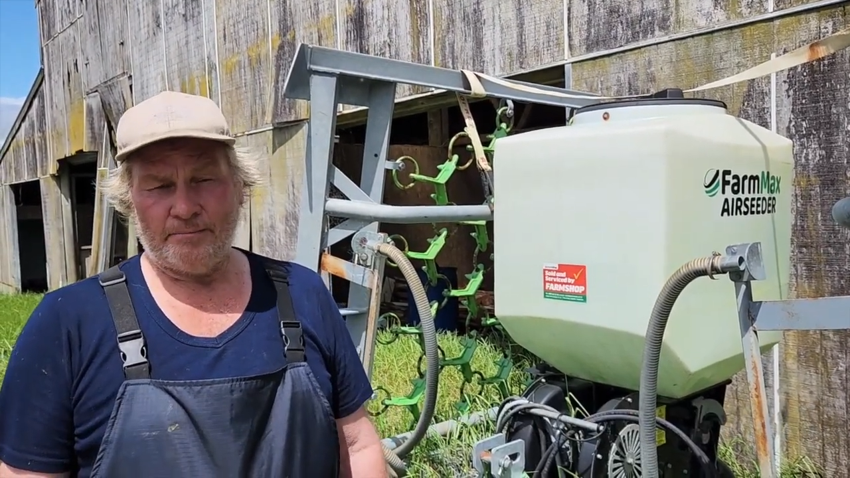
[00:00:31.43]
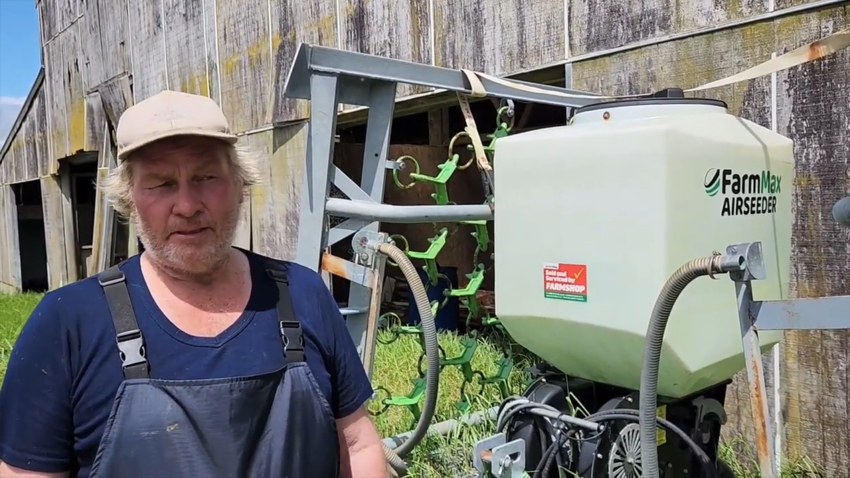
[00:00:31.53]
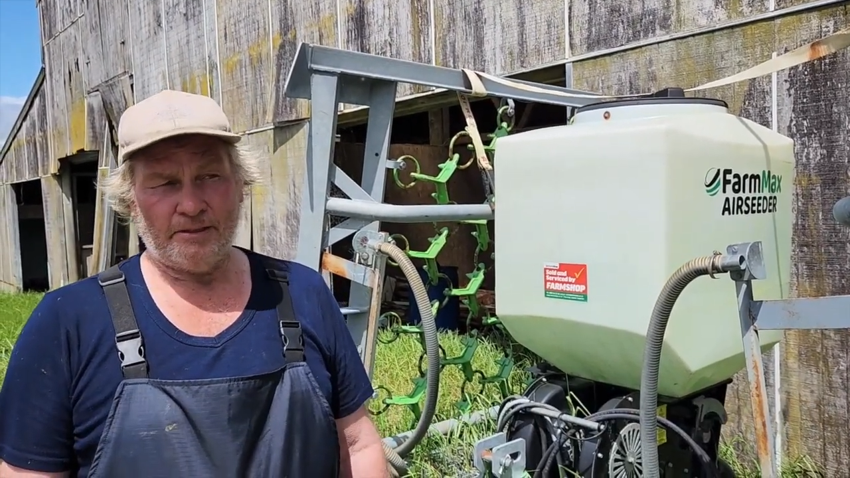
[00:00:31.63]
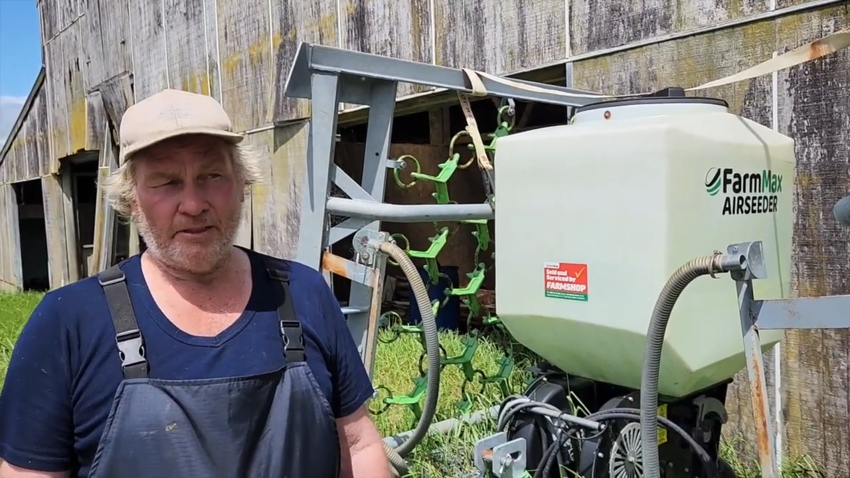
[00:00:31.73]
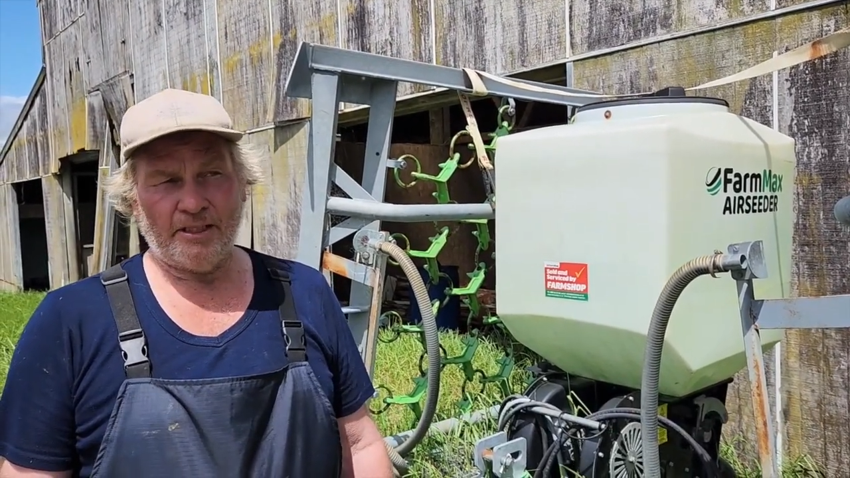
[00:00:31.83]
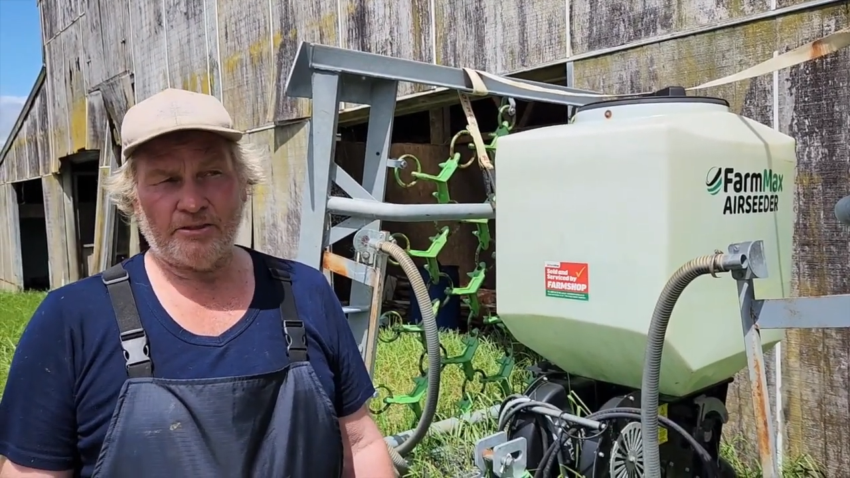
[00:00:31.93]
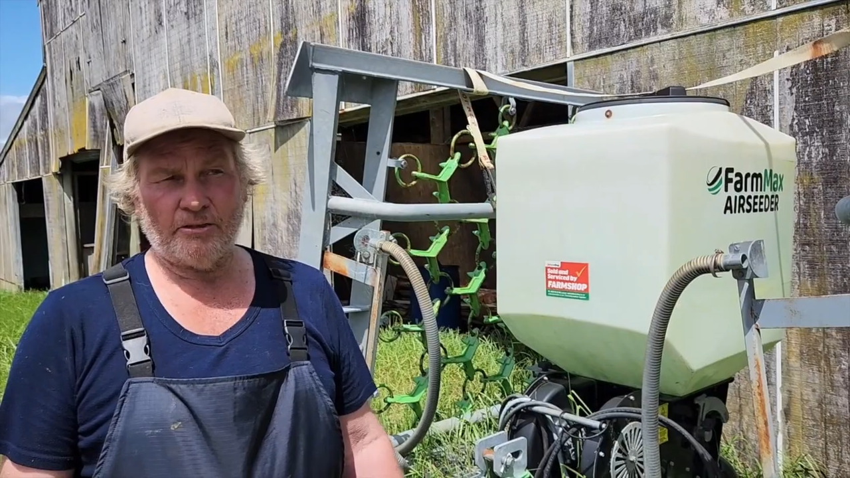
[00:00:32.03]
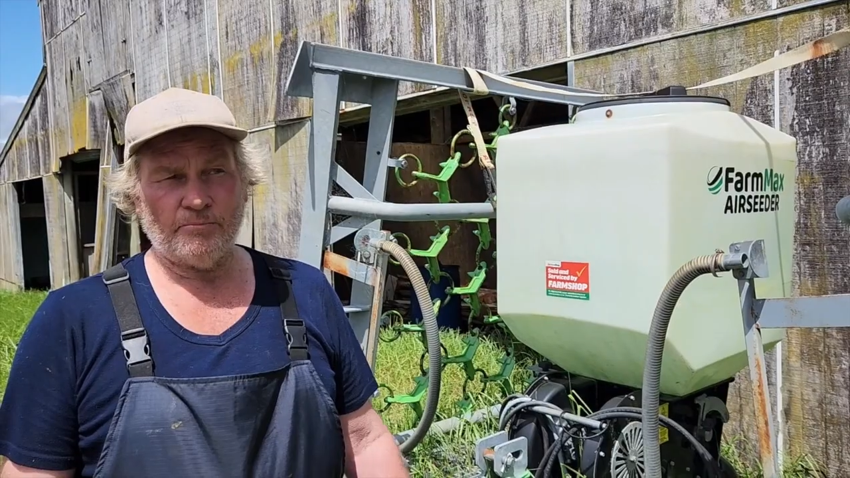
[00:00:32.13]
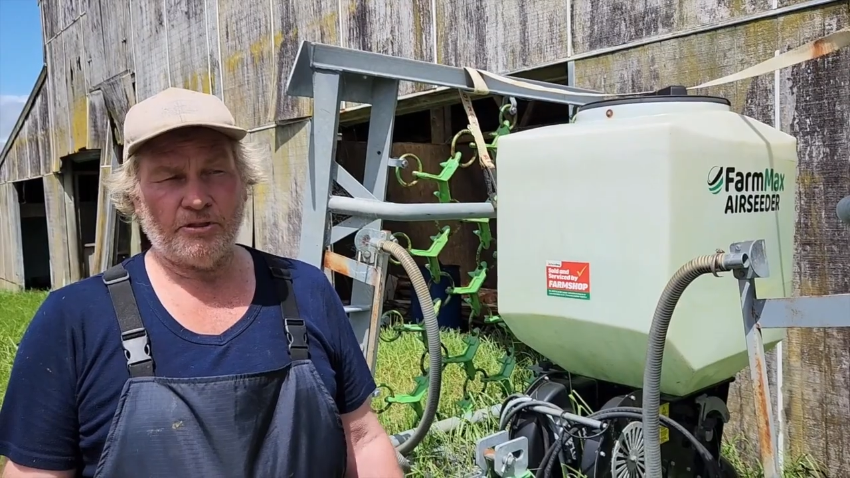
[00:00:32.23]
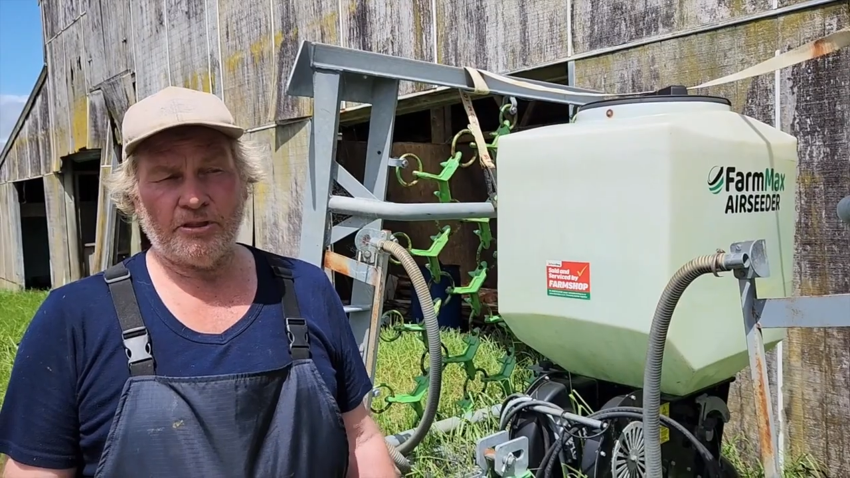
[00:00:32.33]
But it's an
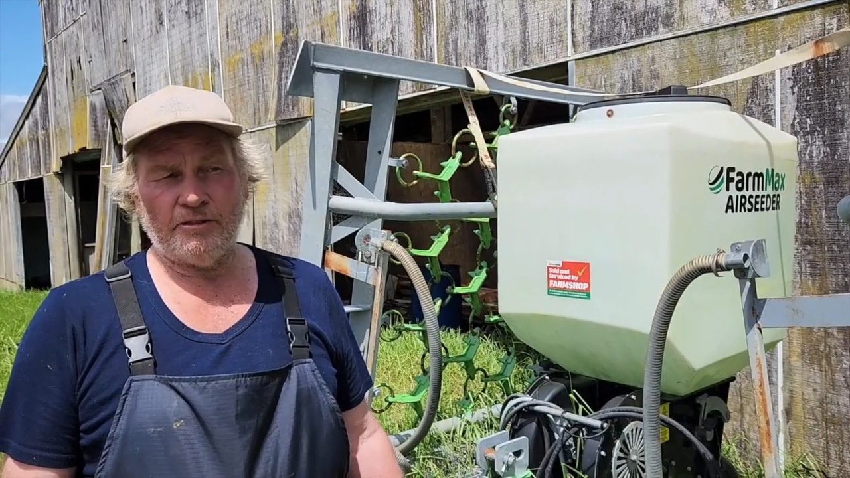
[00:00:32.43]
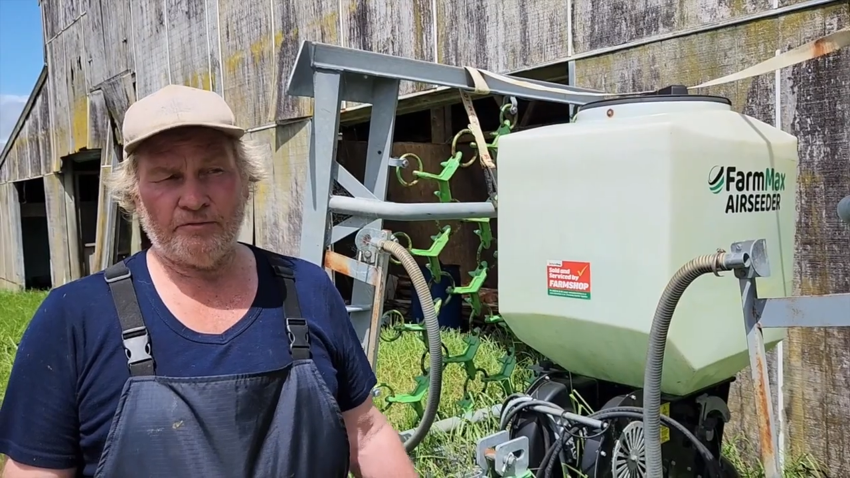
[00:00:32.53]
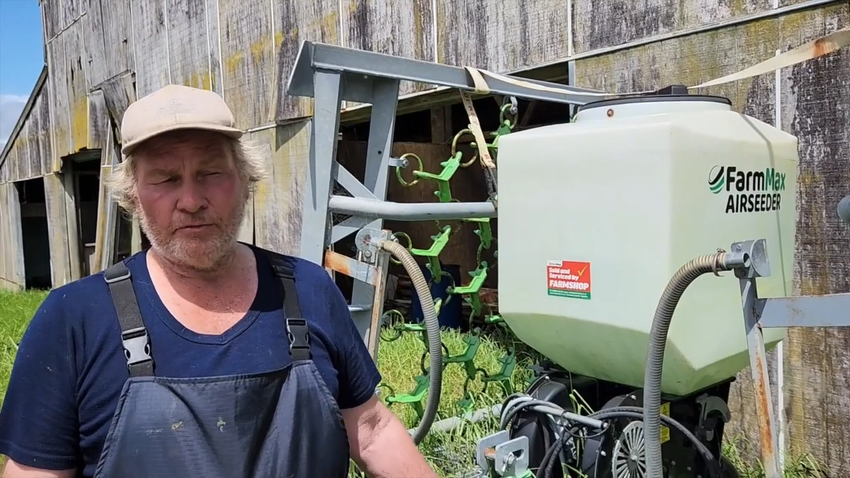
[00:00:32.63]
excellent machine